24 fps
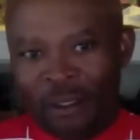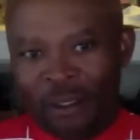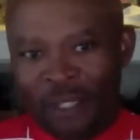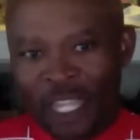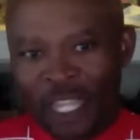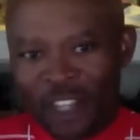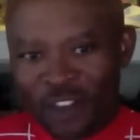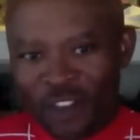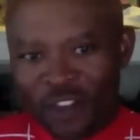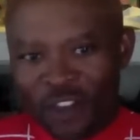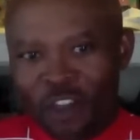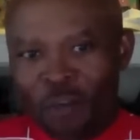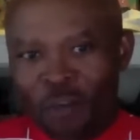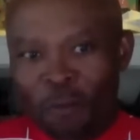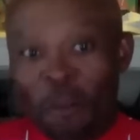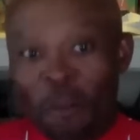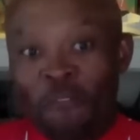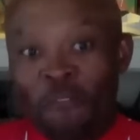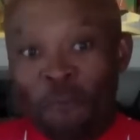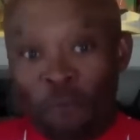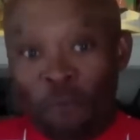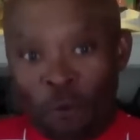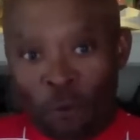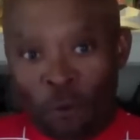Let's just be
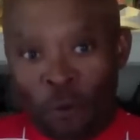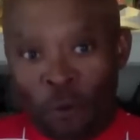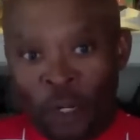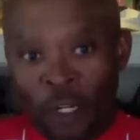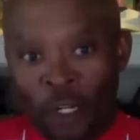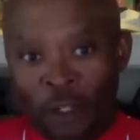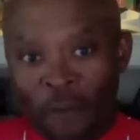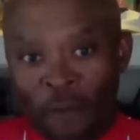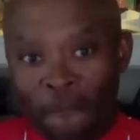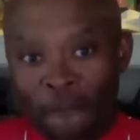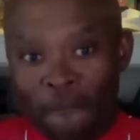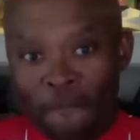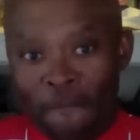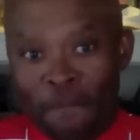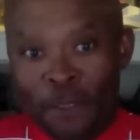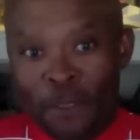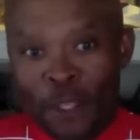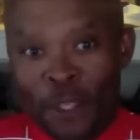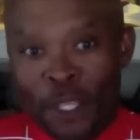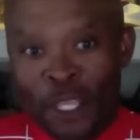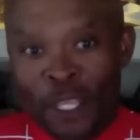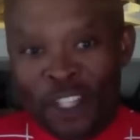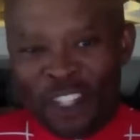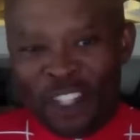for real.
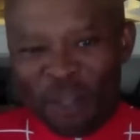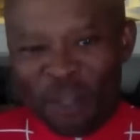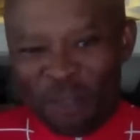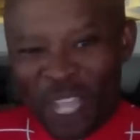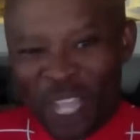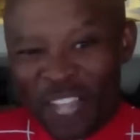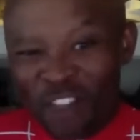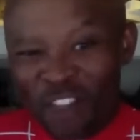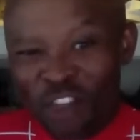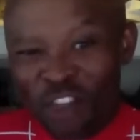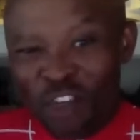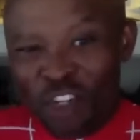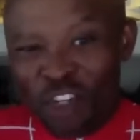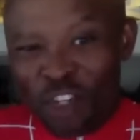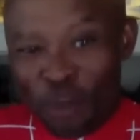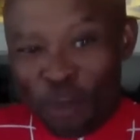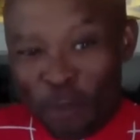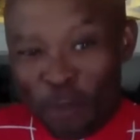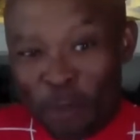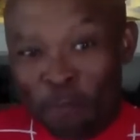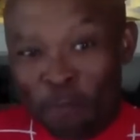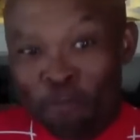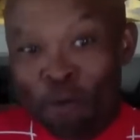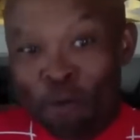Sometimes you need to
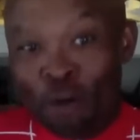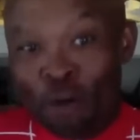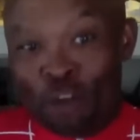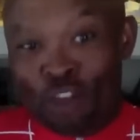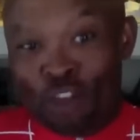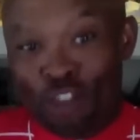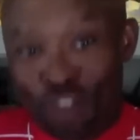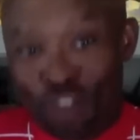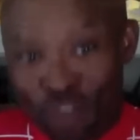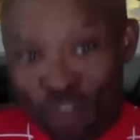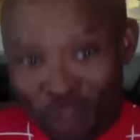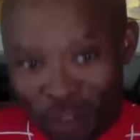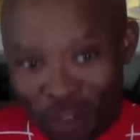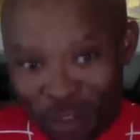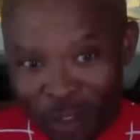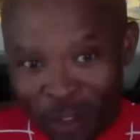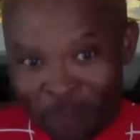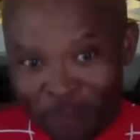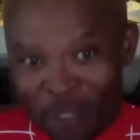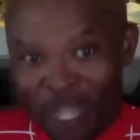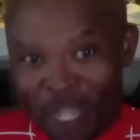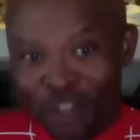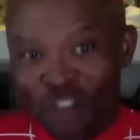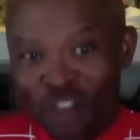be pushed.
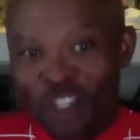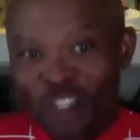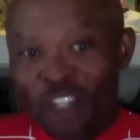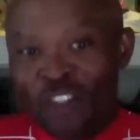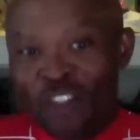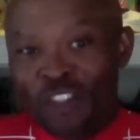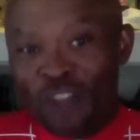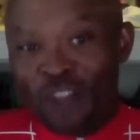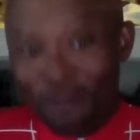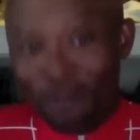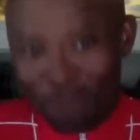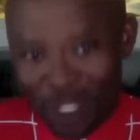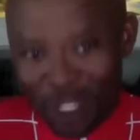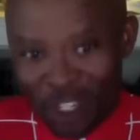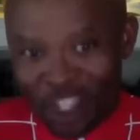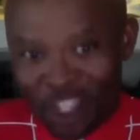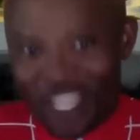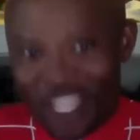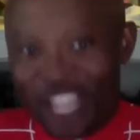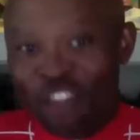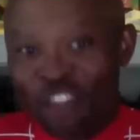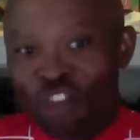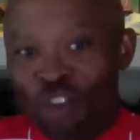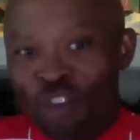Sometimes you need something to
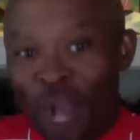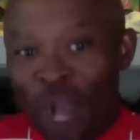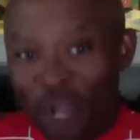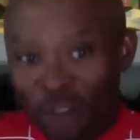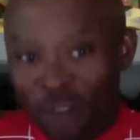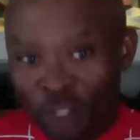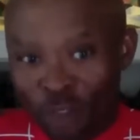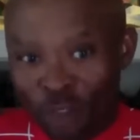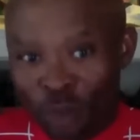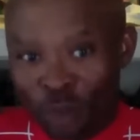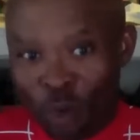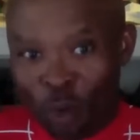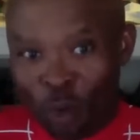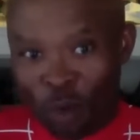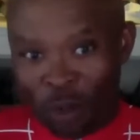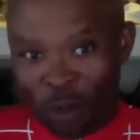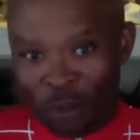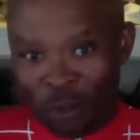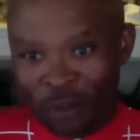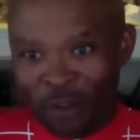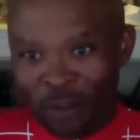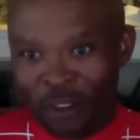get you out the door.